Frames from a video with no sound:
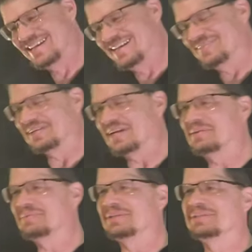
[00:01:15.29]

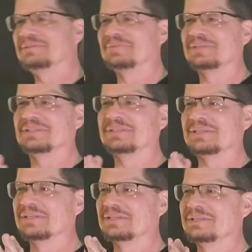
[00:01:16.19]

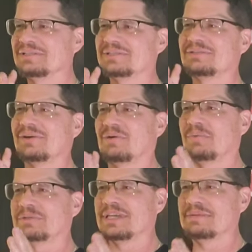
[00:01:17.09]
When Star
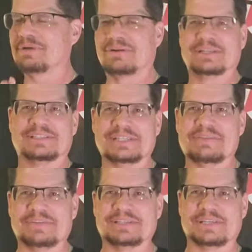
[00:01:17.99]
Wars came out in
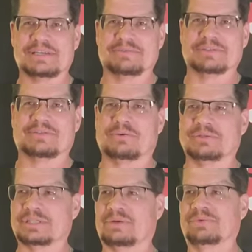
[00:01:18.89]
77, of
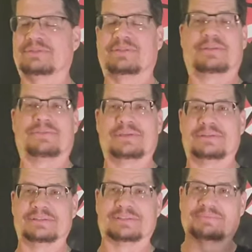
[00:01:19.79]
course, I went to the
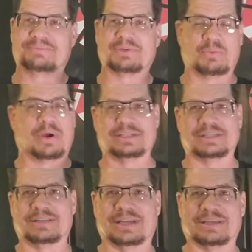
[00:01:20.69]
theaters to watch
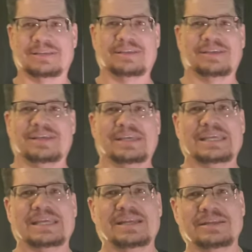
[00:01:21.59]
it like
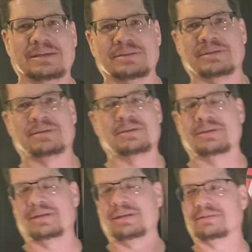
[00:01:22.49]
any
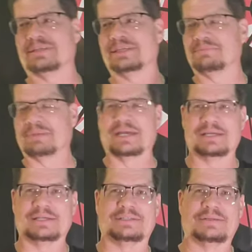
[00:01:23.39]
other kid my
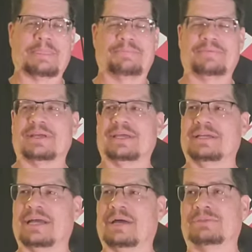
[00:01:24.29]
age.
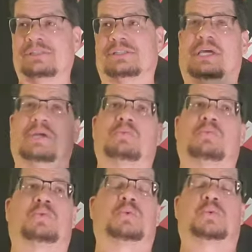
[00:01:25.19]
And I was just like,
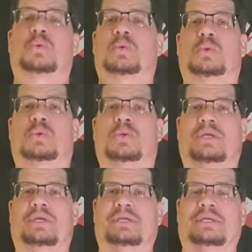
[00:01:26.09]
whew,
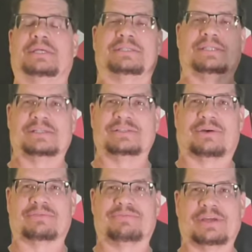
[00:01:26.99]
seeing
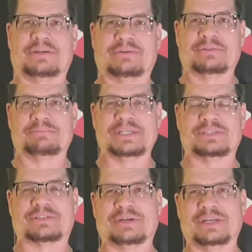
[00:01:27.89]
Darth Vader on the big
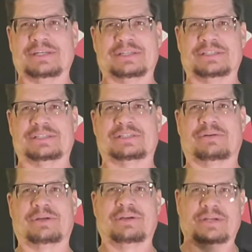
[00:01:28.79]
screen and just, you know, hearing